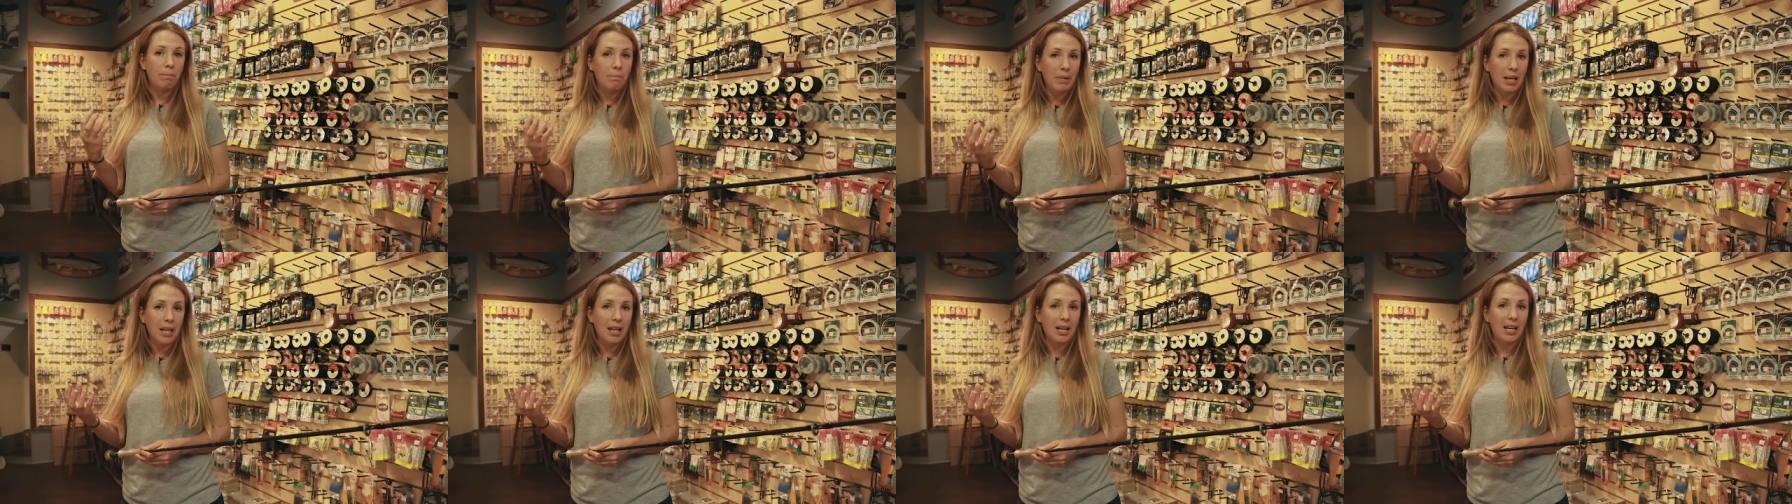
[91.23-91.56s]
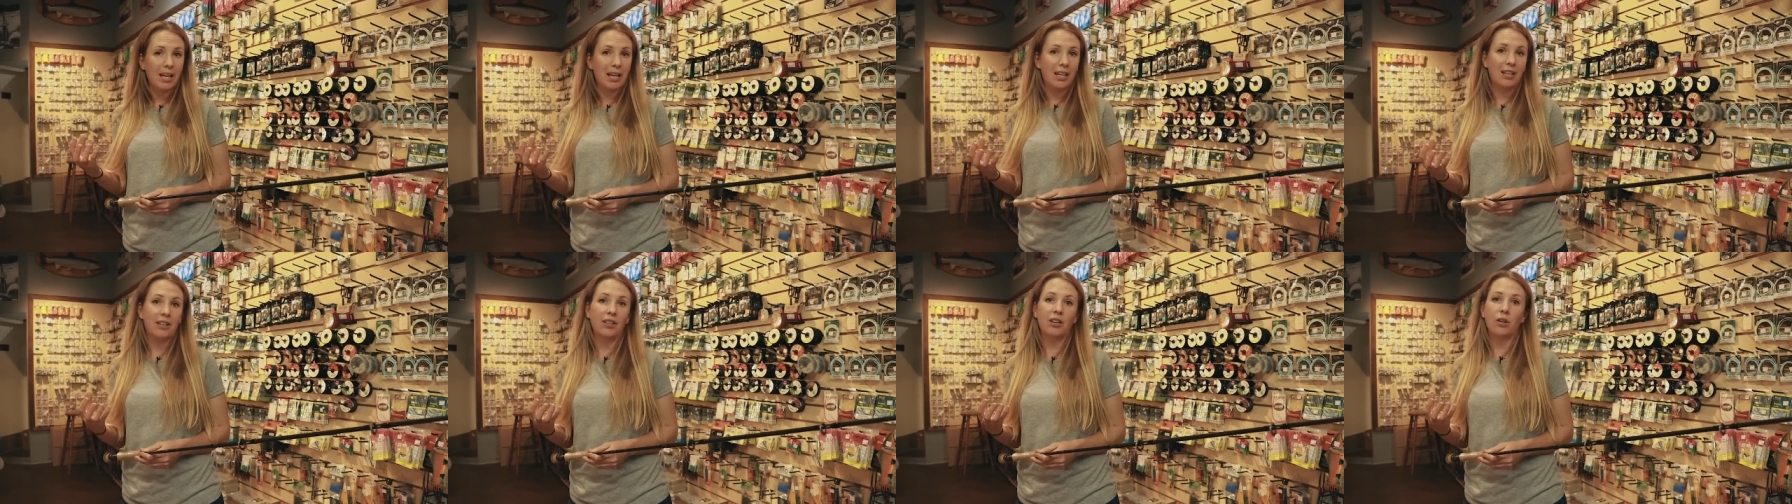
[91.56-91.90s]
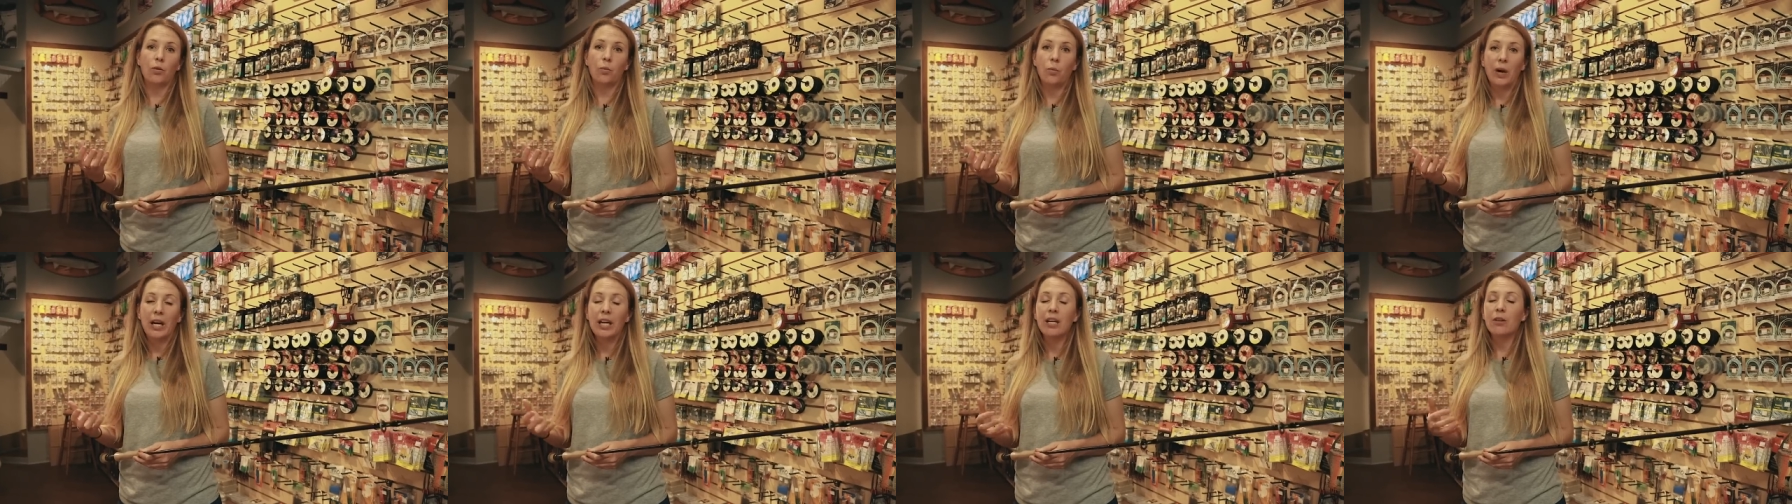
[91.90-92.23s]
big in
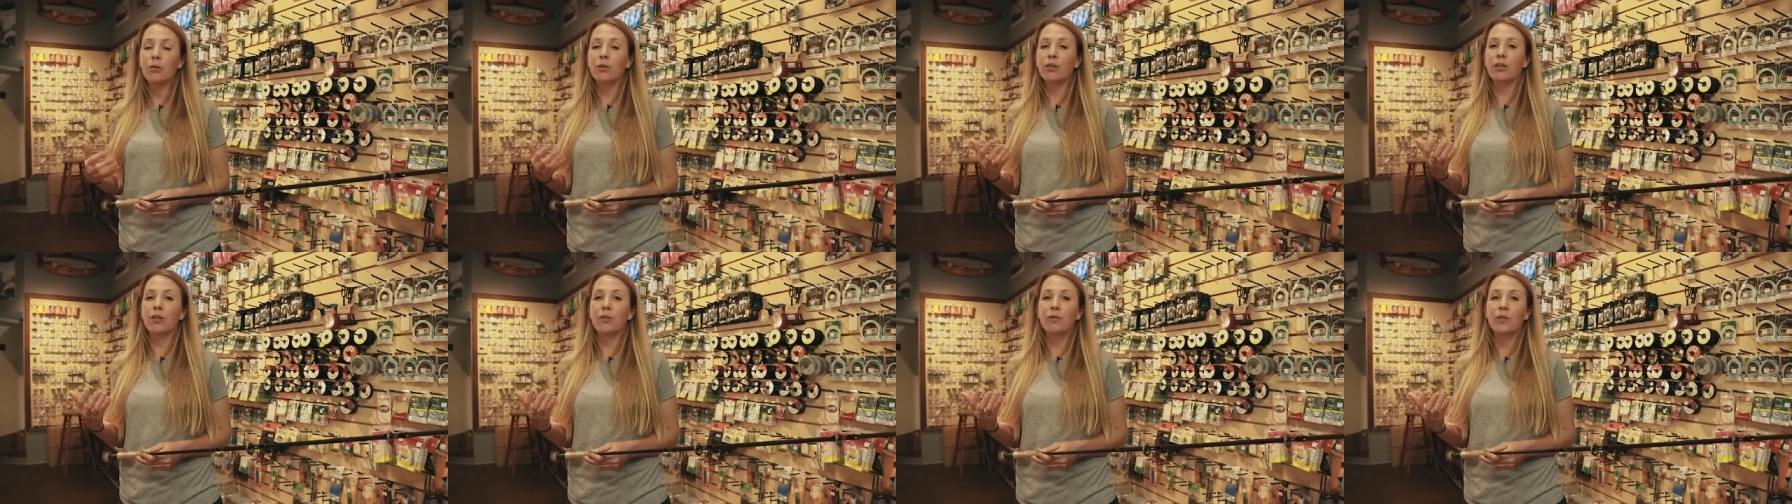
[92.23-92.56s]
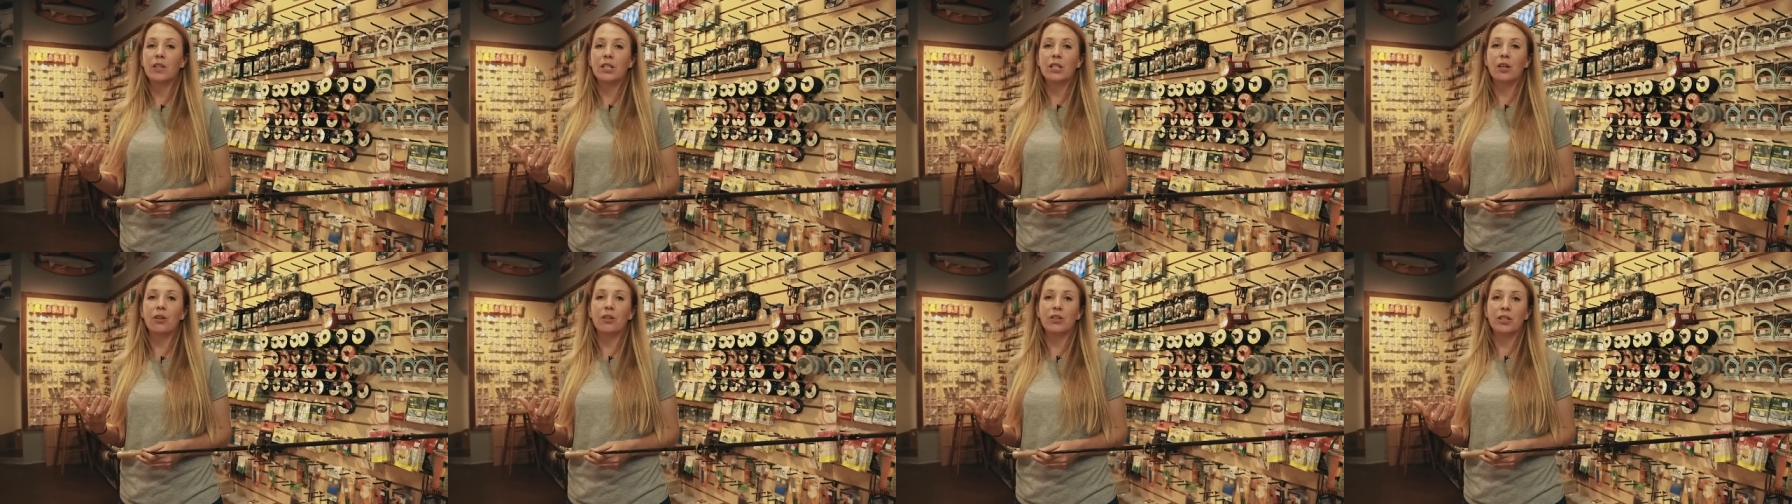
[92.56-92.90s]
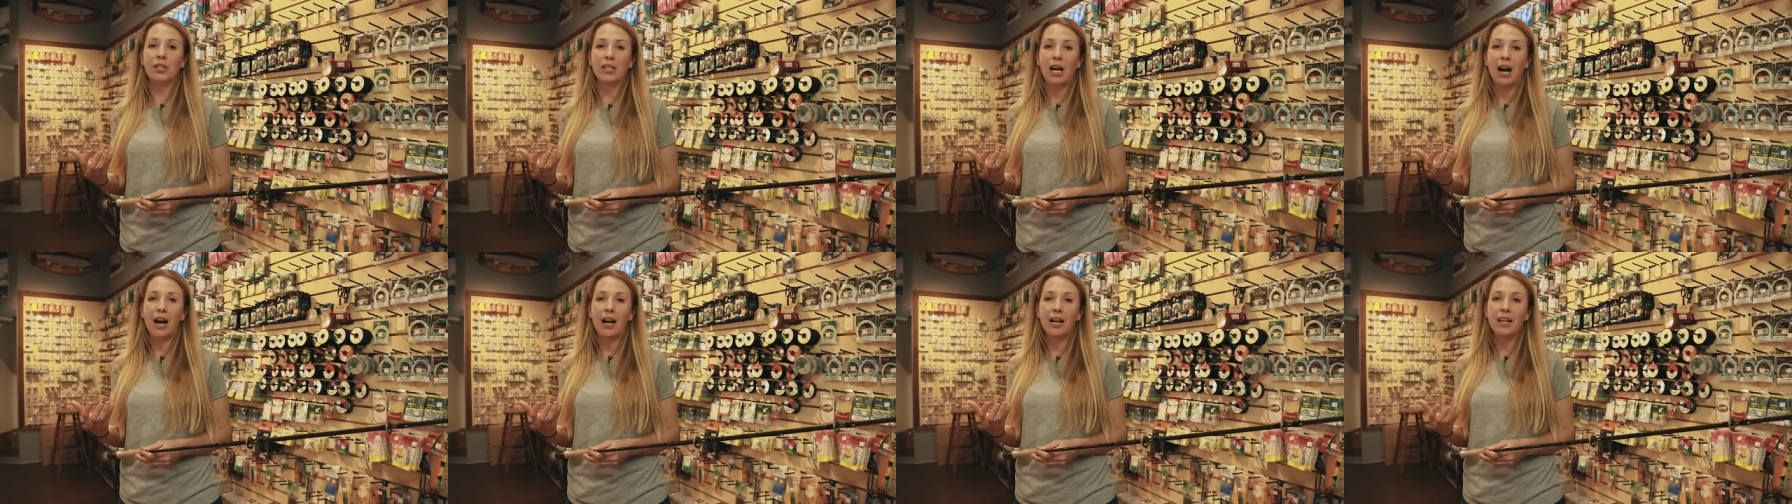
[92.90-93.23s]
their weight or their physical
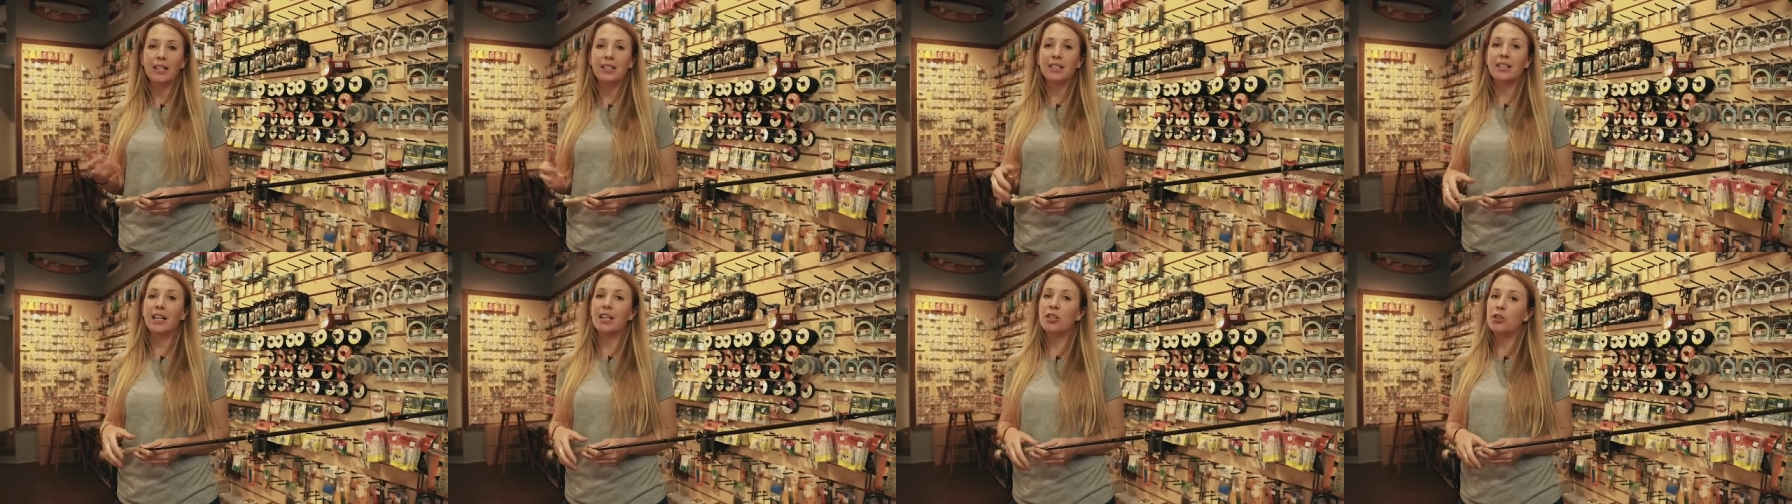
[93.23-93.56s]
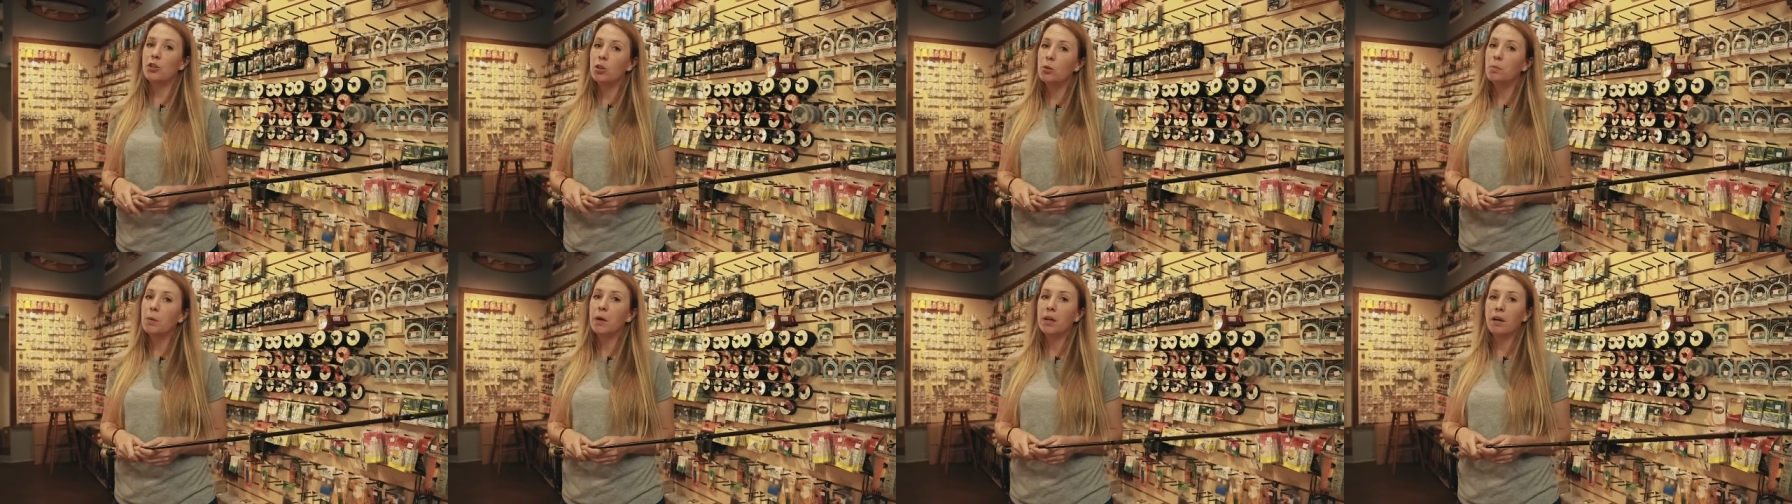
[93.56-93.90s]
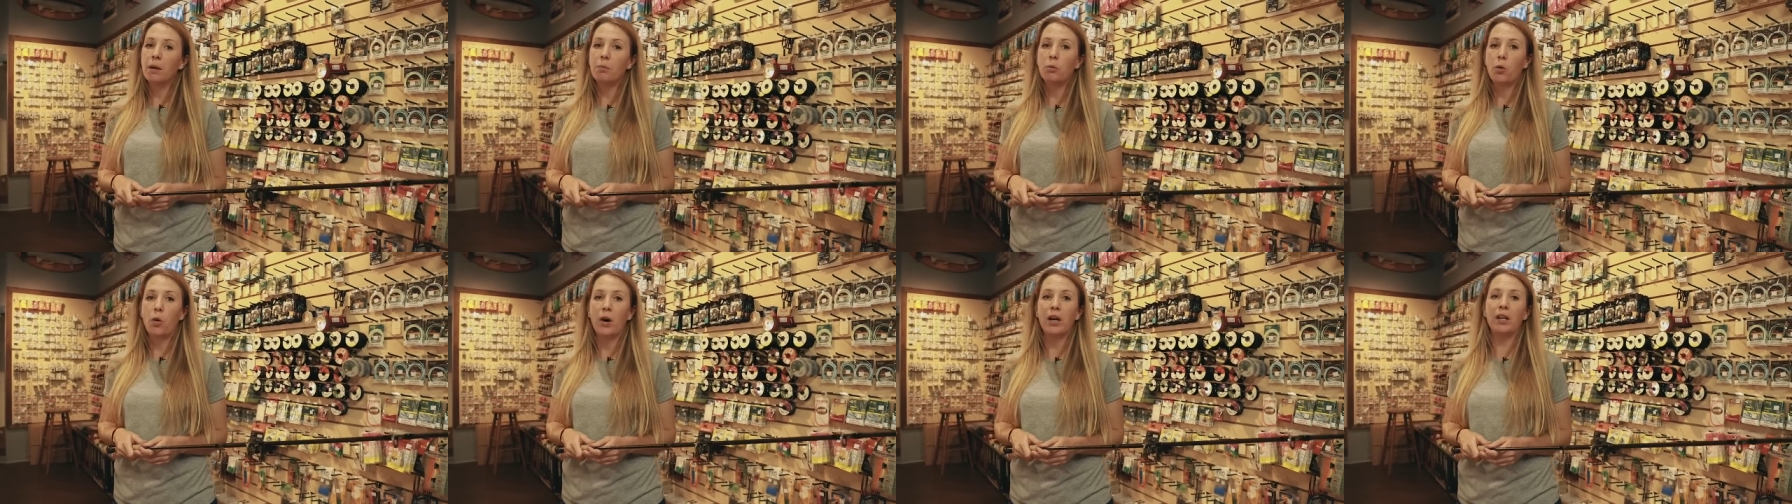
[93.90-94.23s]
size, they do put
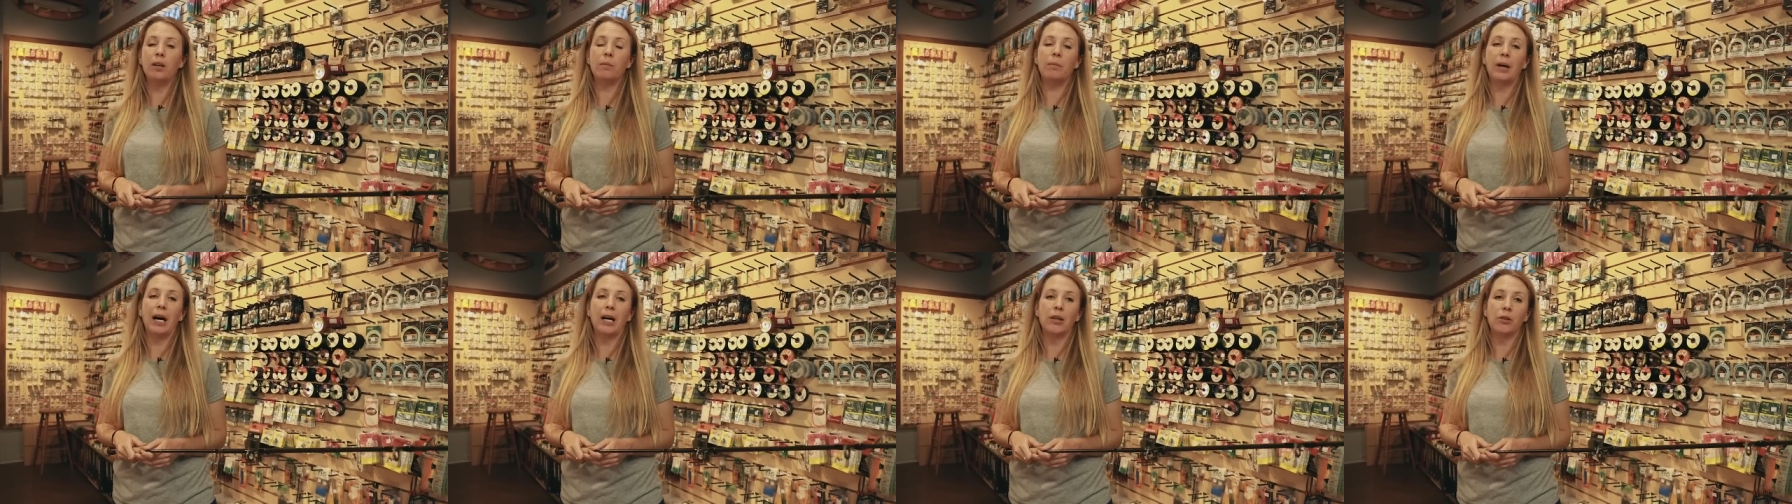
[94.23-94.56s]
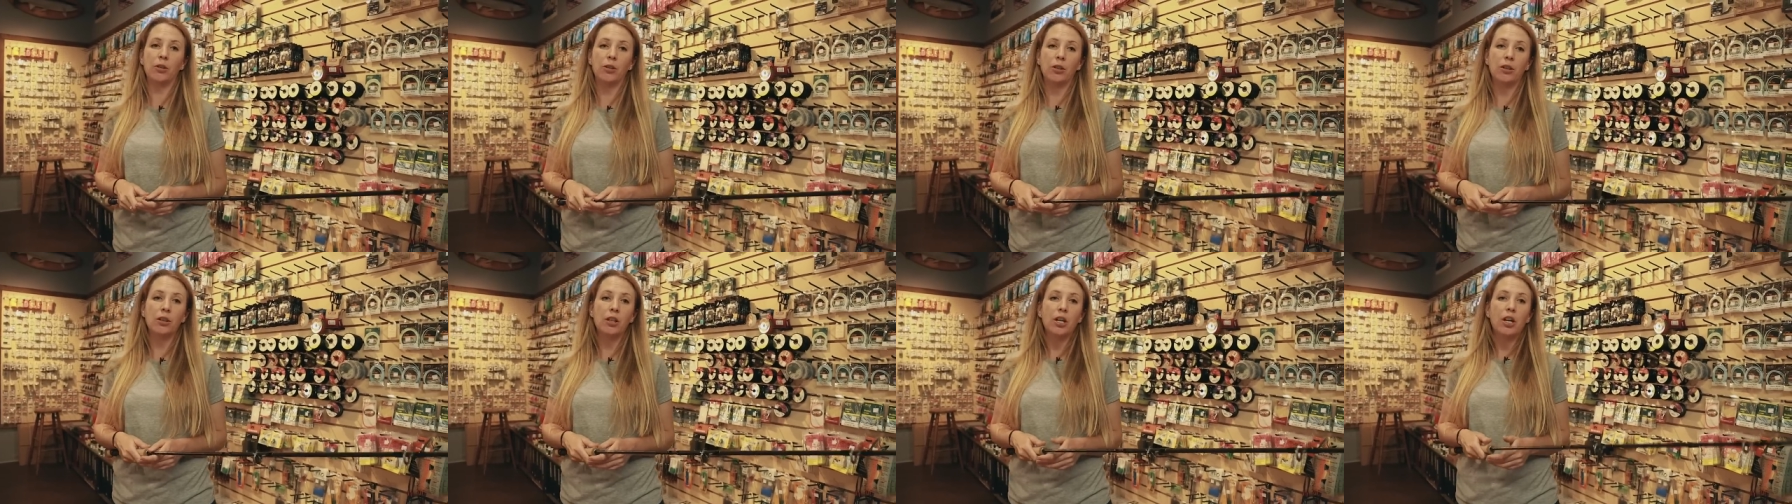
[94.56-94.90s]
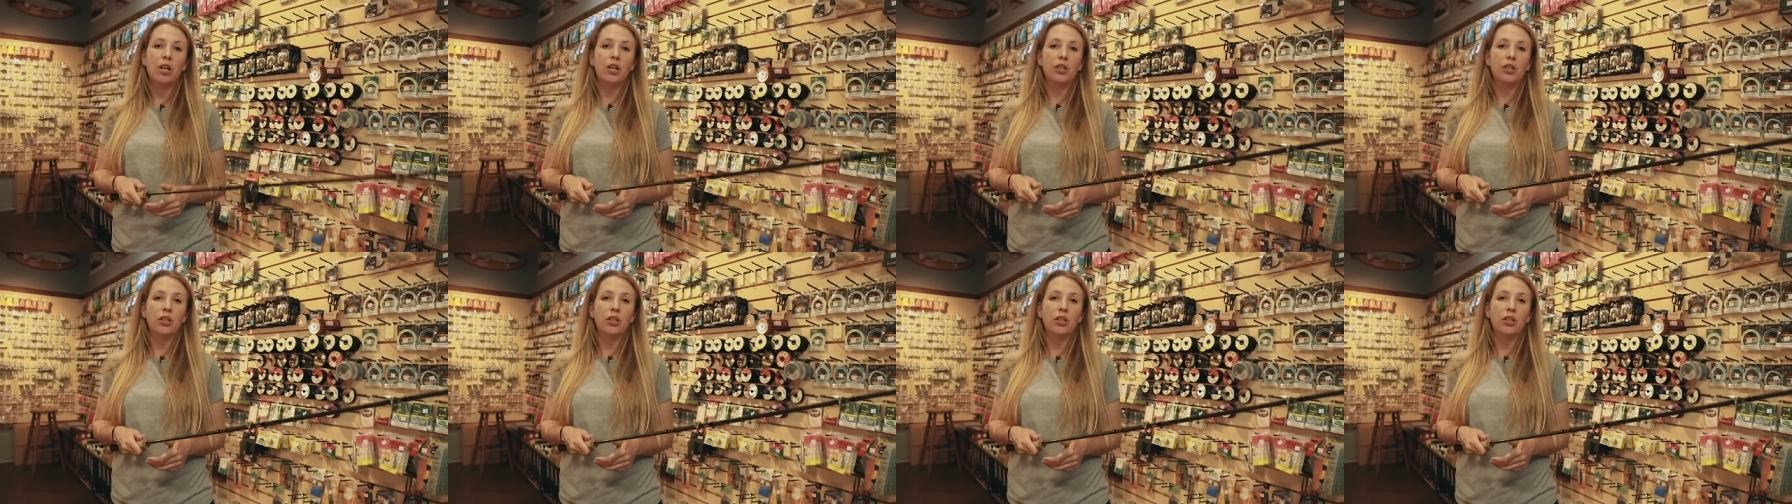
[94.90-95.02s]
up quite a battle.